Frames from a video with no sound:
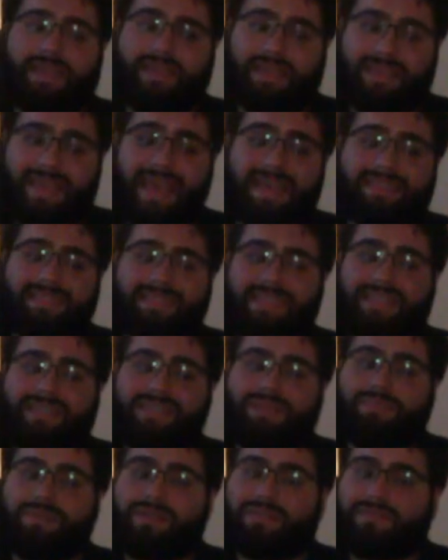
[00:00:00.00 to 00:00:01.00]
Yeah, it's an
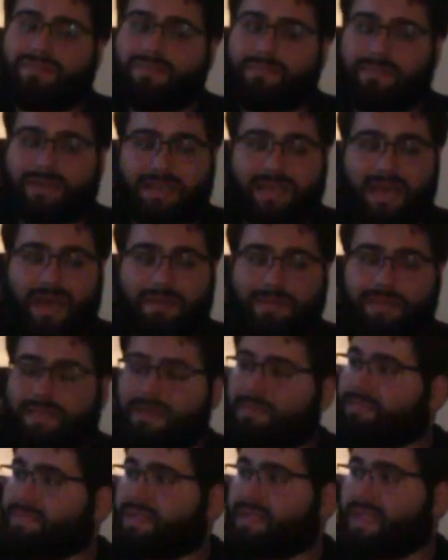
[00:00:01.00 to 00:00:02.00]
indie book from a comic
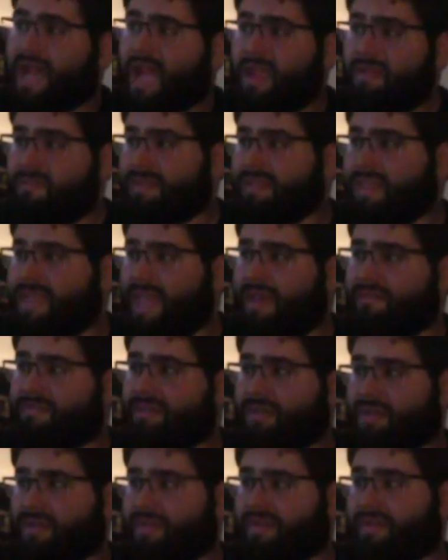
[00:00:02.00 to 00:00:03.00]
company I really
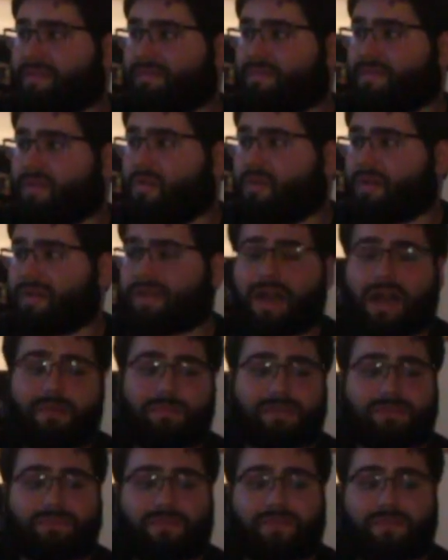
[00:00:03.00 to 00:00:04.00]
haven't heard of, Ahoy
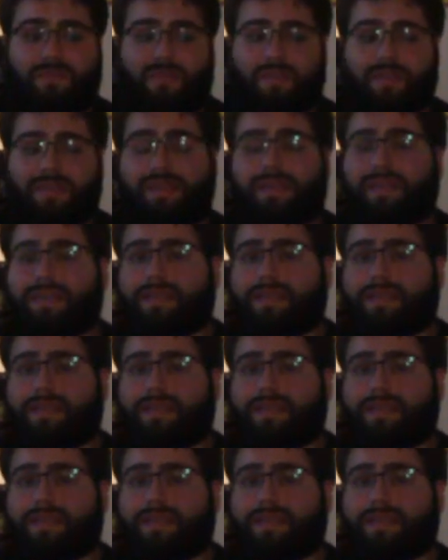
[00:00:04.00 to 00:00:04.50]
Comics, before.